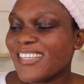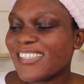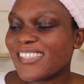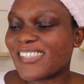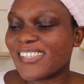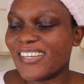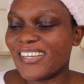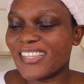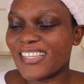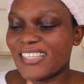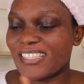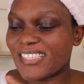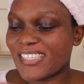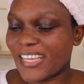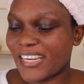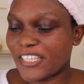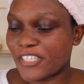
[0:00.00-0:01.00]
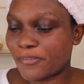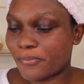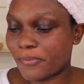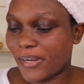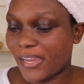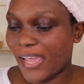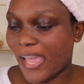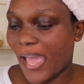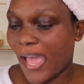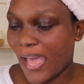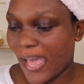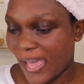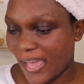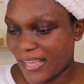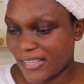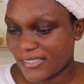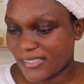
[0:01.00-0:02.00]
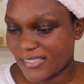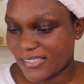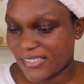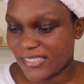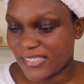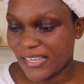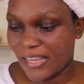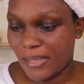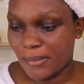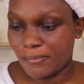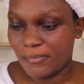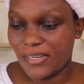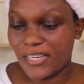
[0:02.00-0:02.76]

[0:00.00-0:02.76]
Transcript: So this setting spray has some